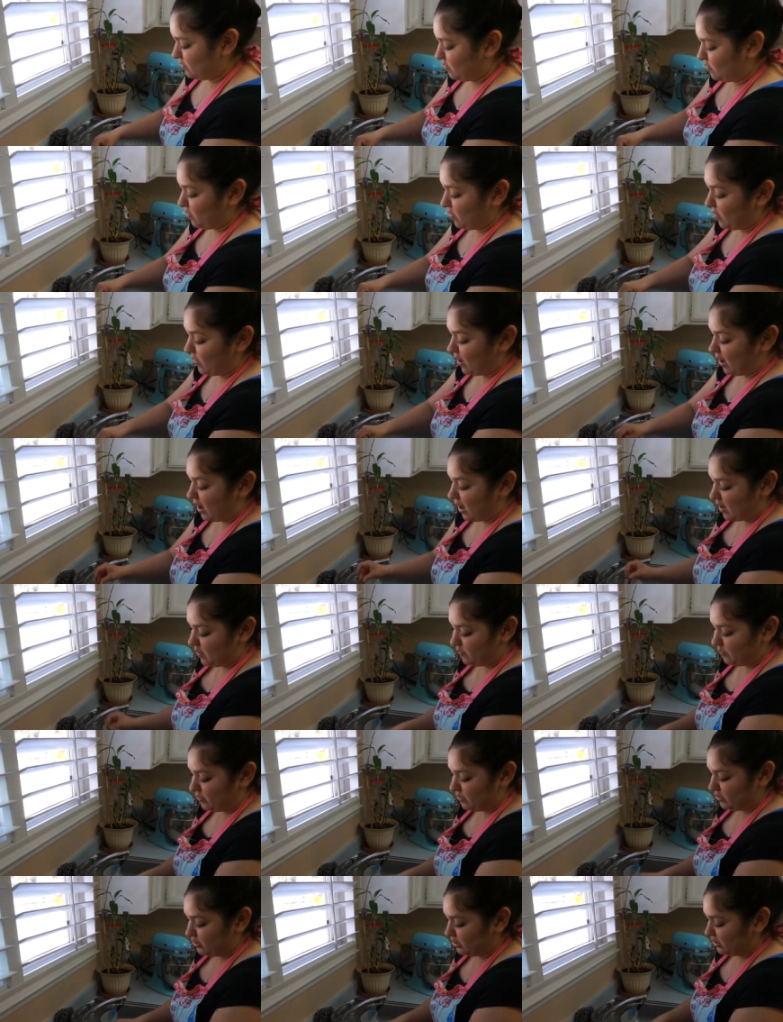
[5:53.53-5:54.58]
well, I
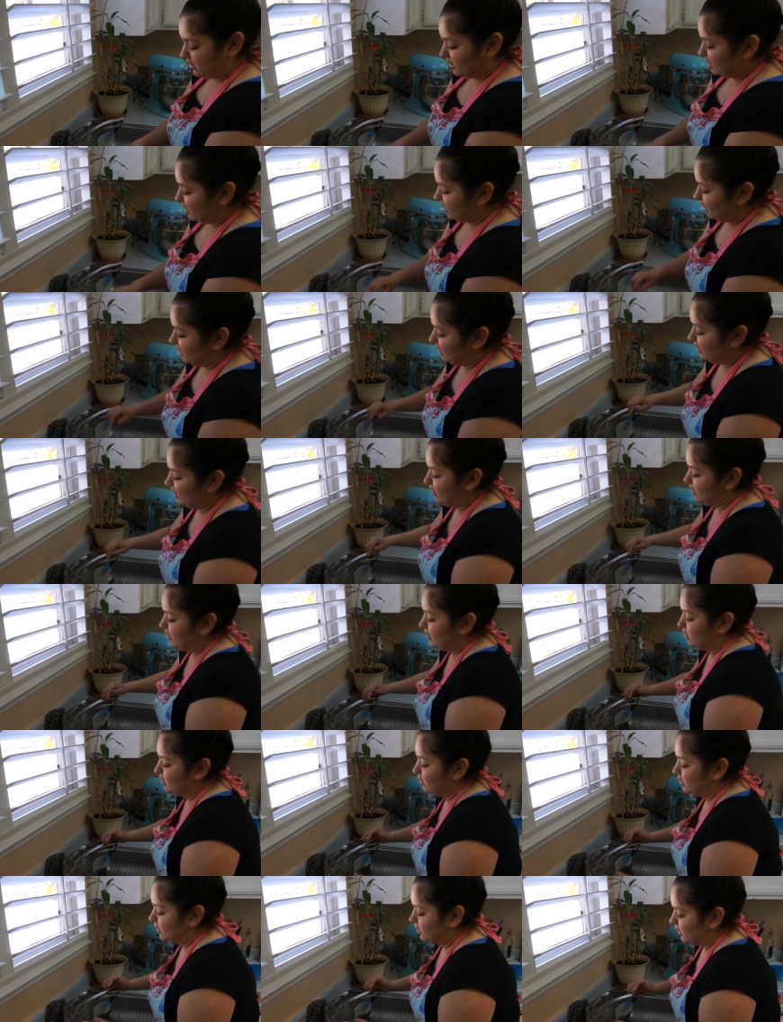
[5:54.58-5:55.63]
personally
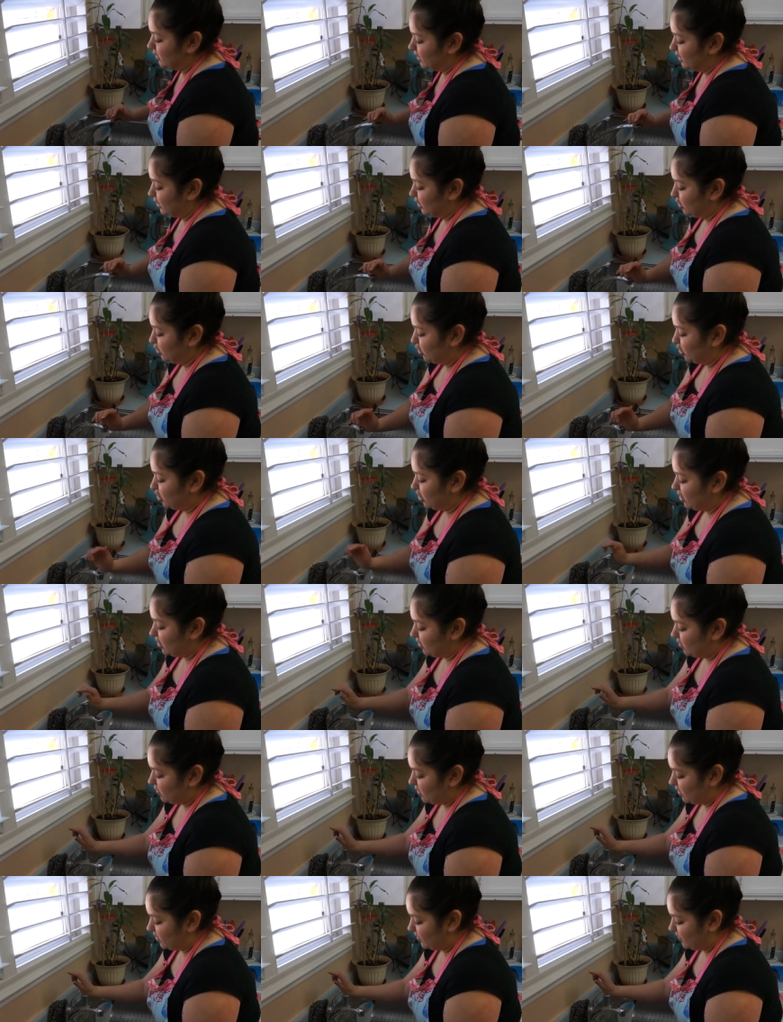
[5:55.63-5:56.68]
do turn on
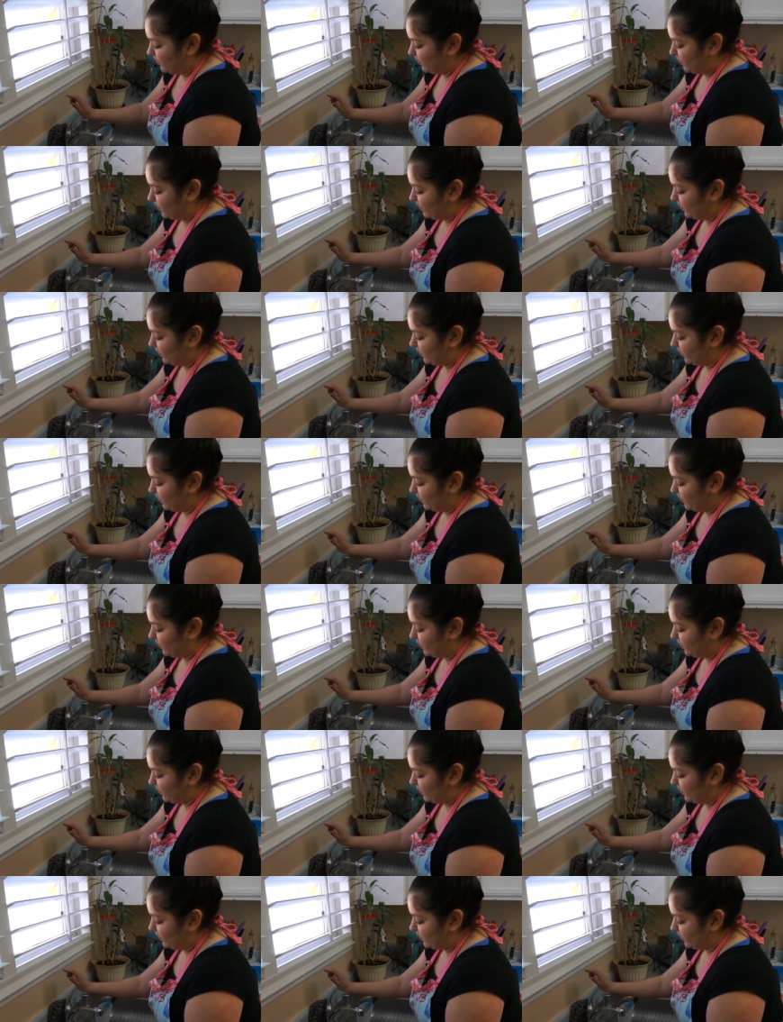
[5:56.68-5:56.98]
the water